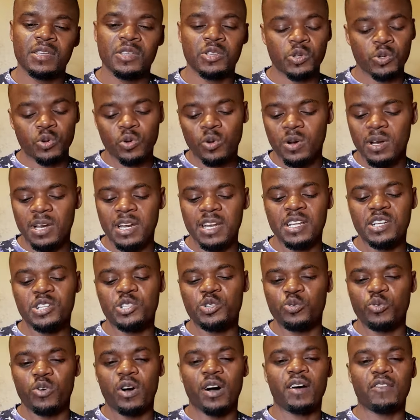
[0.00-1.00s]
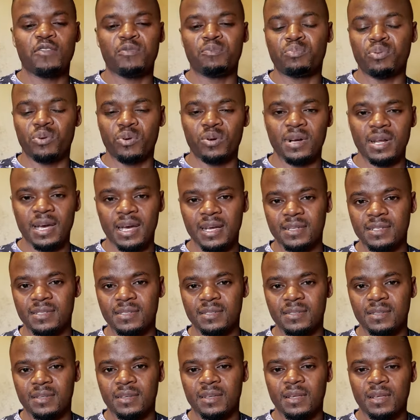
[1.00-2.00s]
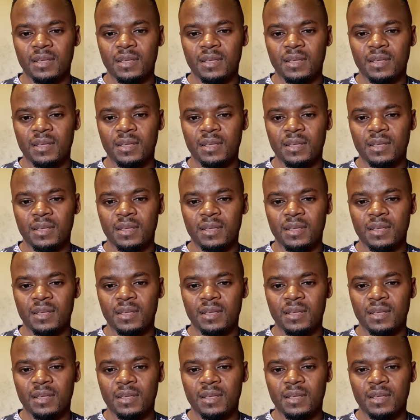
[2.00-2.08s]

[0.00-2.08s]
you don't need to have products